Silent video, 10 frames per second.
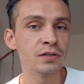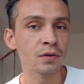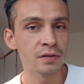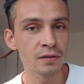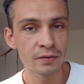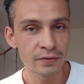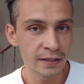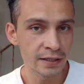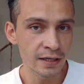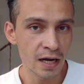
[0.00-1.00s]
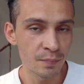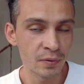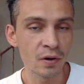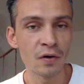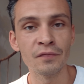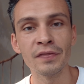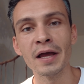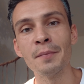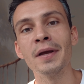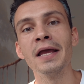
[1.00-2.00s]
sold already a couple of
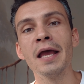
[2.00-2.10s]
them